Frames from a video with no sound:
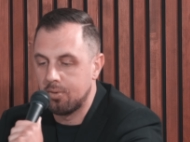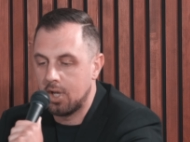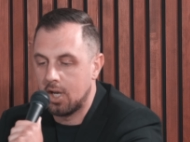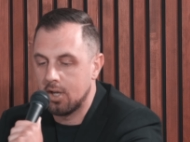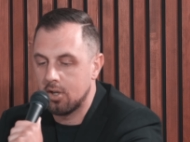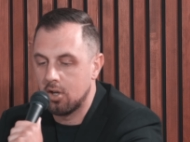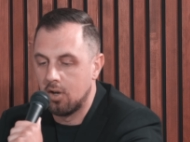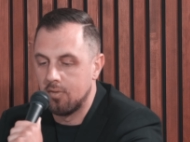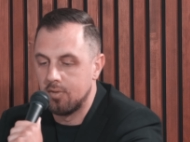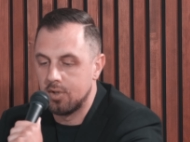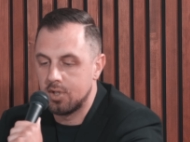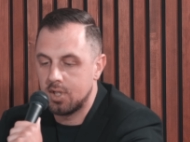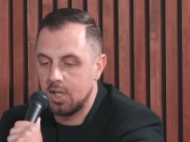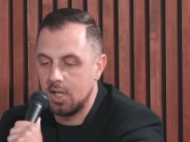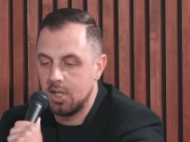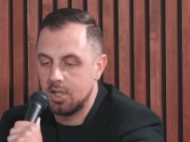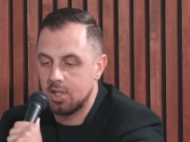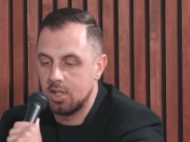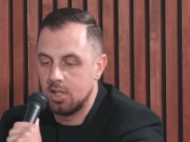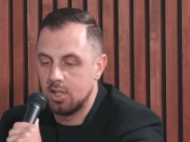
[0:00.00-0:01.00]
that
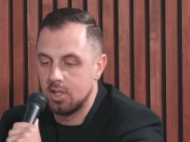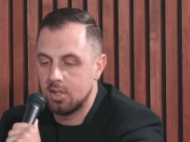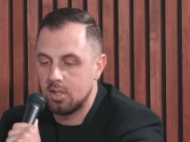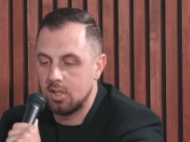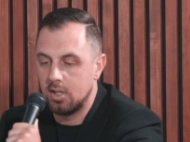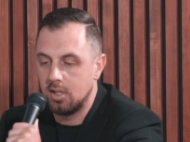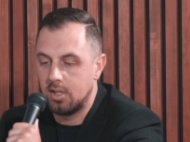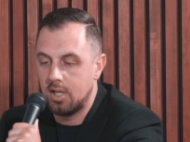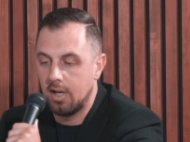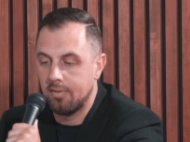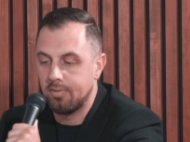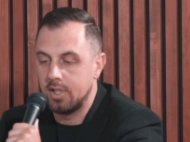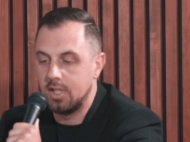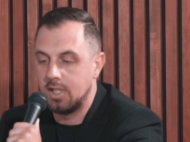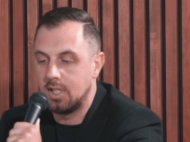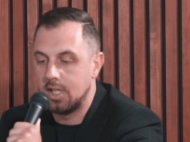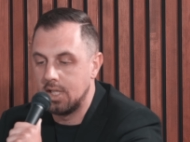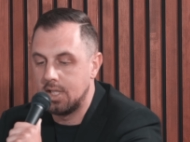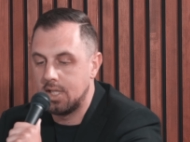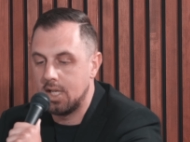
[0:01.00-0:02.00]
conversation is he definitely
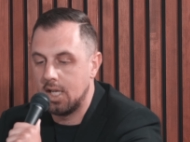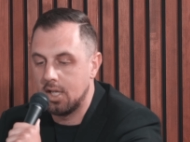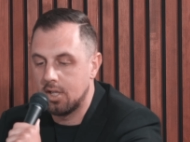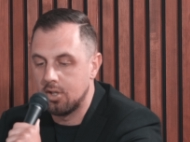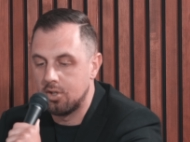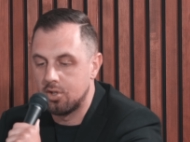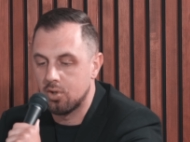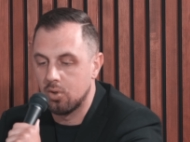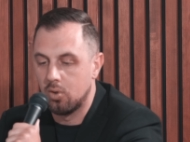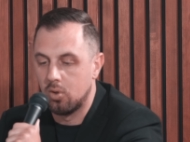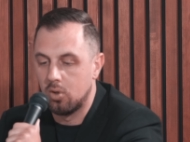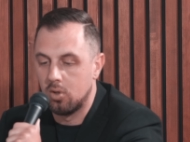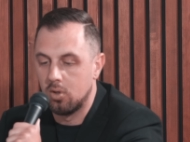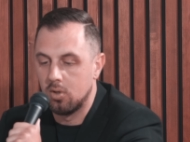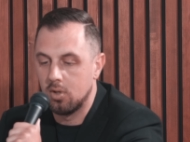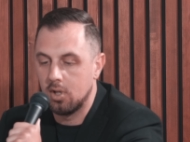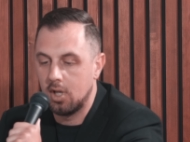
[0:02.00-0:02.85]
did take control